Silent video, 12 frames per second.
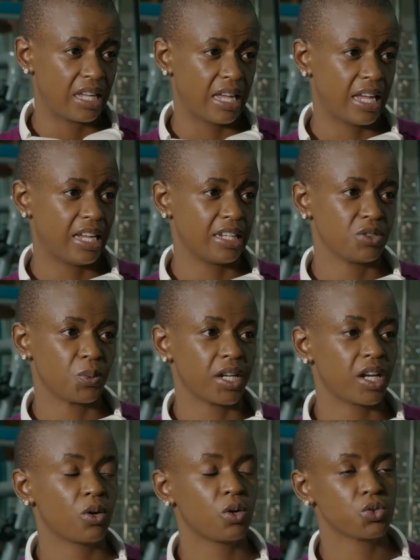And what
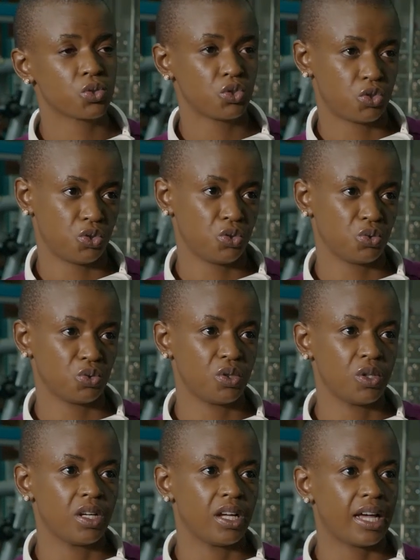I also do,
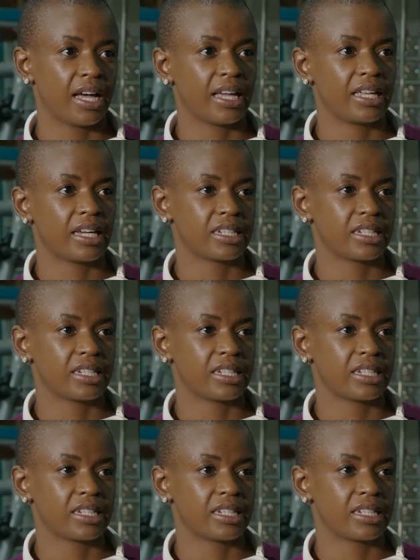I